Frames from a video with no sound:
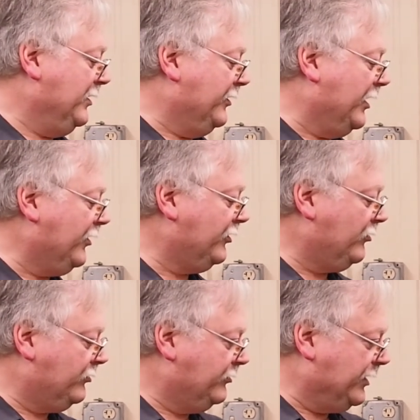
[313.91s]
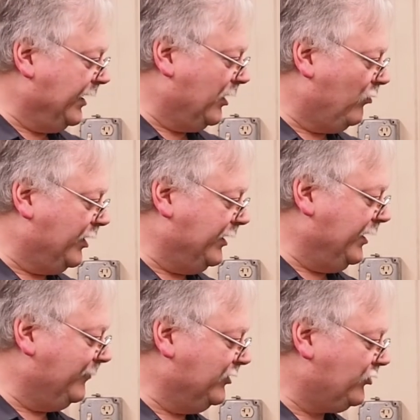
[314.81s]
The other thing I want to
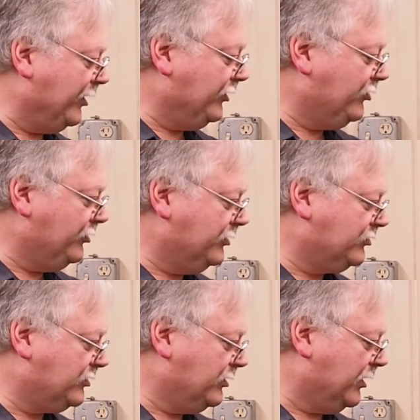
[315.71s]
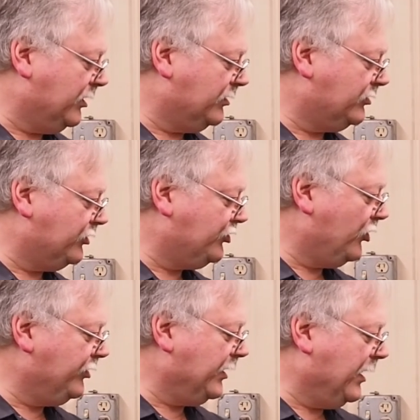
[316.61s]
demonstrate to you is to
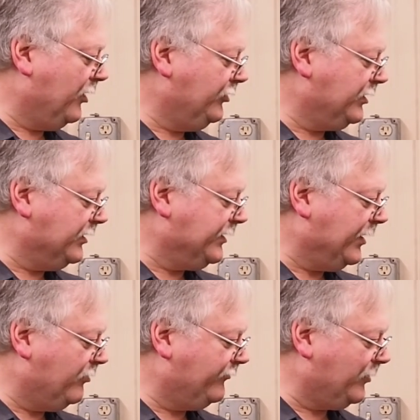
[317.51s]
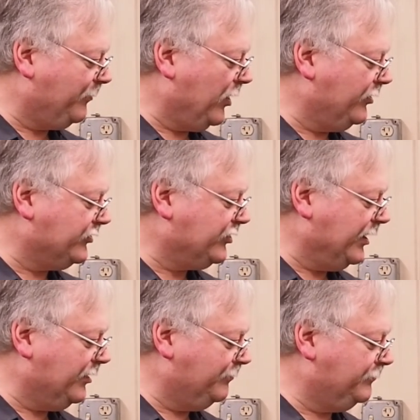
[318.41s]
show you how you can tell if the part is
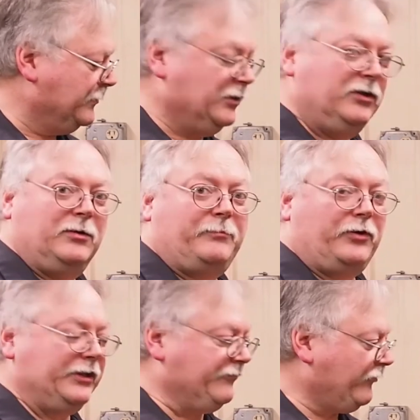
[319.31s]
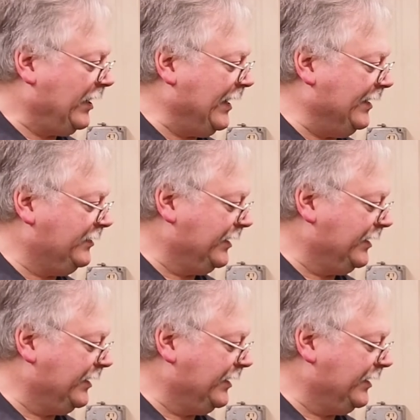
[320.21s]
sitting pretty flat.